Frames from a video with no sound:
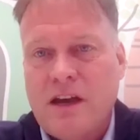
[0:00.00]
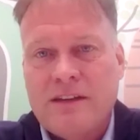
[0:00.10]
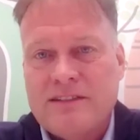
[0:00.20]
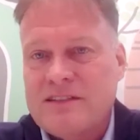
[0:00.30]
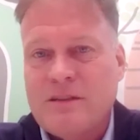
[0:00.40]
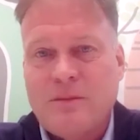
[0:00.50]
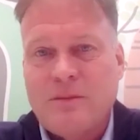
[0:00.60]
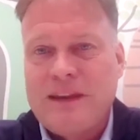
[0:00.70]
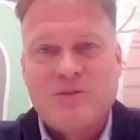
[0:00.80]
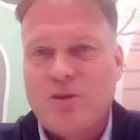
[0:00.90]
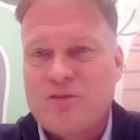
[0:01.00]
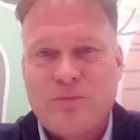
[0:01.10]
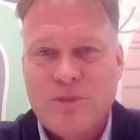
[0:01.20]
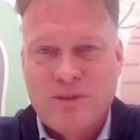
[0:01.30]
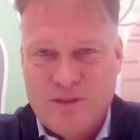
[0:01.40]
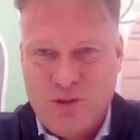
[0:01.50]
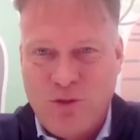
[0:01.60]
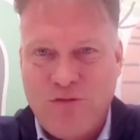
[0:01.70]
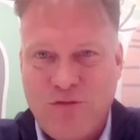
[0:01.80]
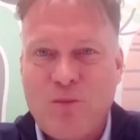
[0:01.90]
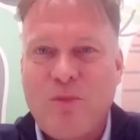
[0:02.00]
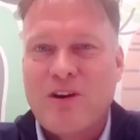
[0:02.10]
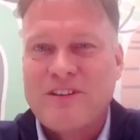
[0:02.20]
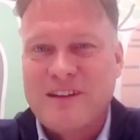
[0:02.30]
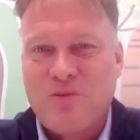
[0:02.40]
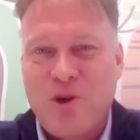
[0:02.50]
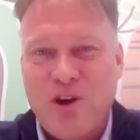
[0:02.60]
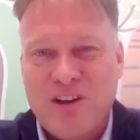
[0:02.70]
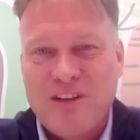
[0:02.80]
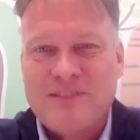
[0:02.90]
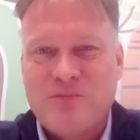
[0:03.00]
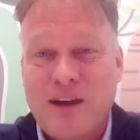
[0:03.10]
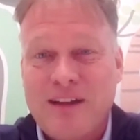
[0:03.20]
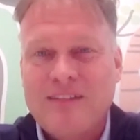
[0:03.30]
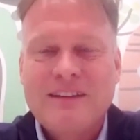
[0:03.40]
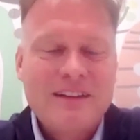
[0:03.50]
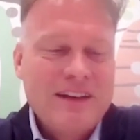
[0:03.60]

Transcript: This is the biggest sort of phone market in the world as well.